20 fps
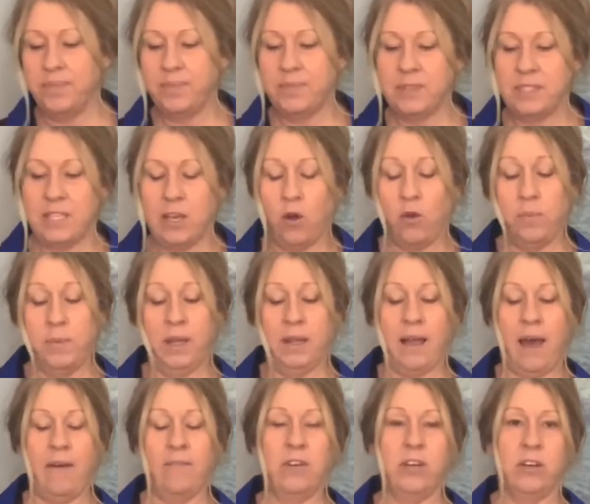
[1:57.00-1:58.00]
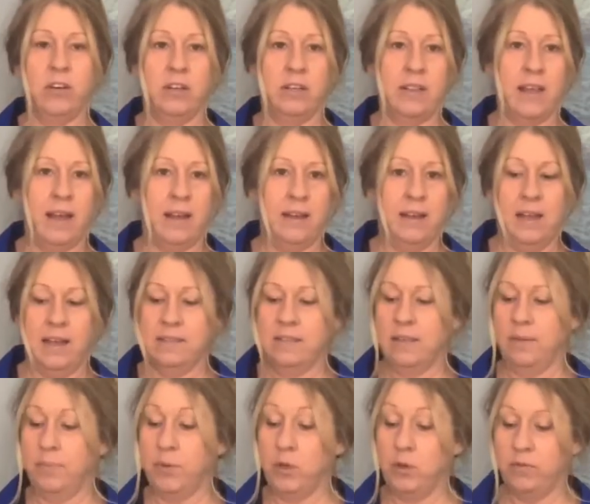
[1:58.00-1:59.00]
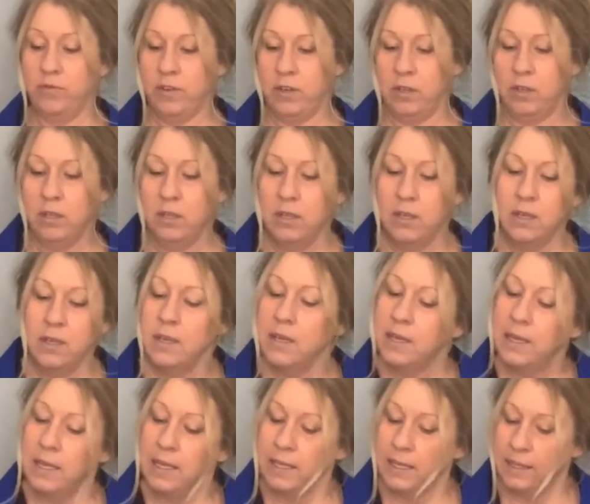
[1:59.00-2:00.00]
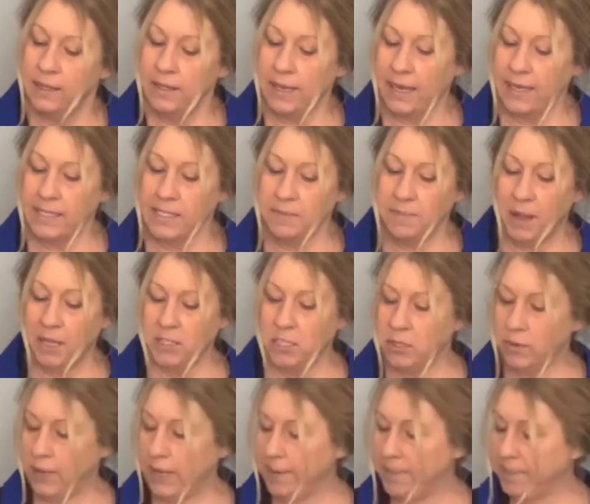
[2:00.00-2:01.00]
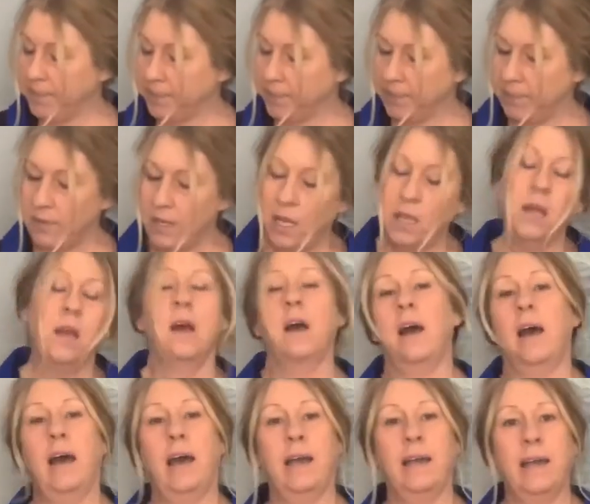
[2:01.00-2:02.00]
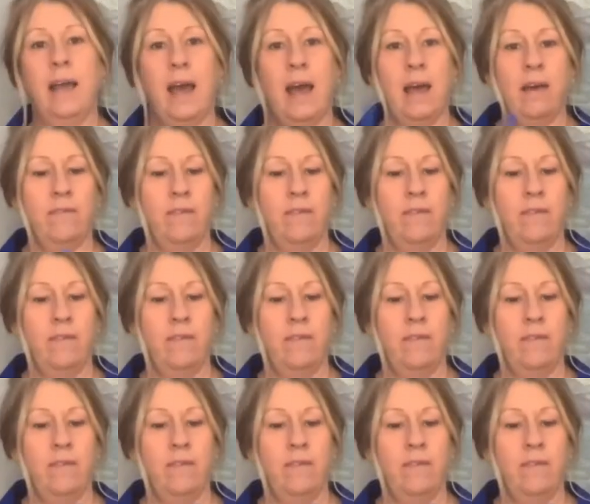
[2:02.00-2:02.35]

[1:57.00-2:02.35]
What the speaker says: the oatmeal lavender, and that has a beautiful, nice smell to it. I have